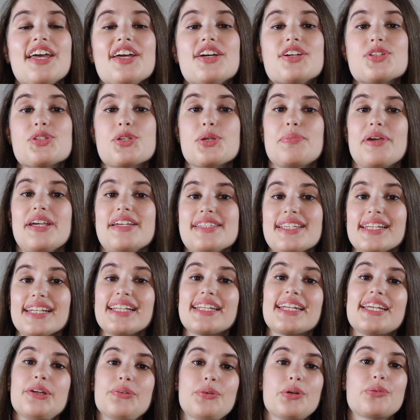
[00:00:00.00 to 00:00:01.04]
So
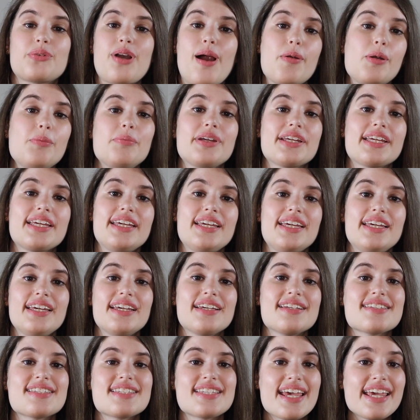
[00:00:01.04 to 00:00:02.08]
basically, what Robert McKee
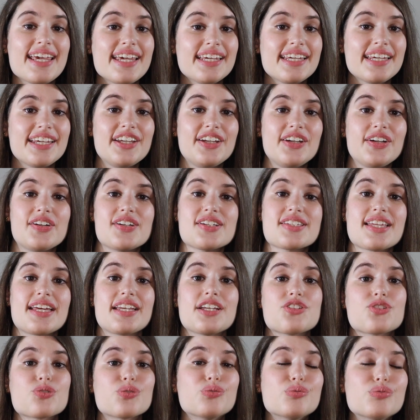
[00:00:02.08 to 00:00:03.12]
is saying here is that
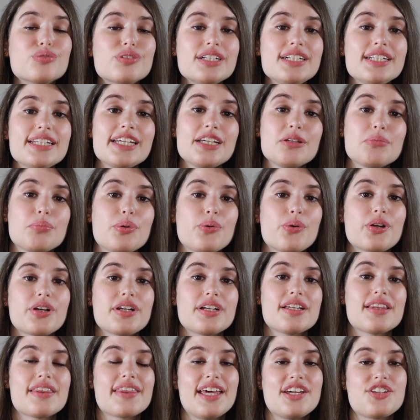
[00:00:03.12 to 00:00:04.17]
it's really
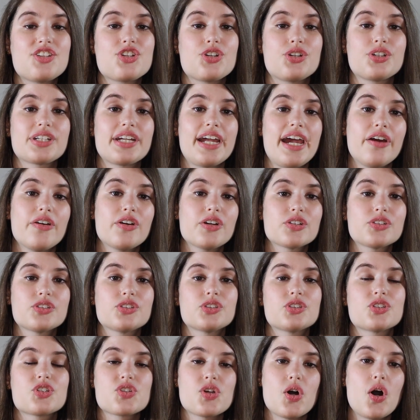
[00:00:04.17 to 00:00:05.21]
important that your characters